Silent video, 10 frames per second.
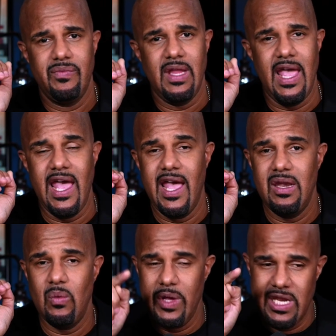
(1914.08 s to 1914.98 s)

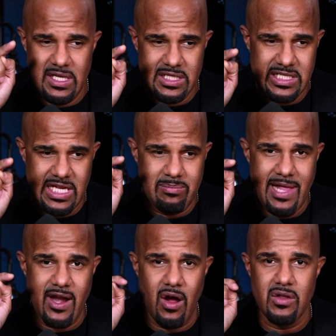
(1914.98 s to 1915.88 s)
And we need to just keep
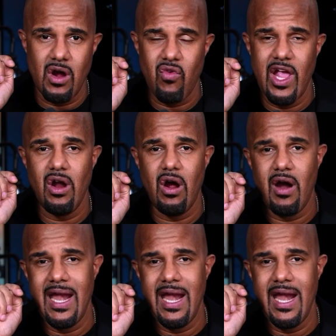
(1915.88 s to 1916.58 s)
that on our radar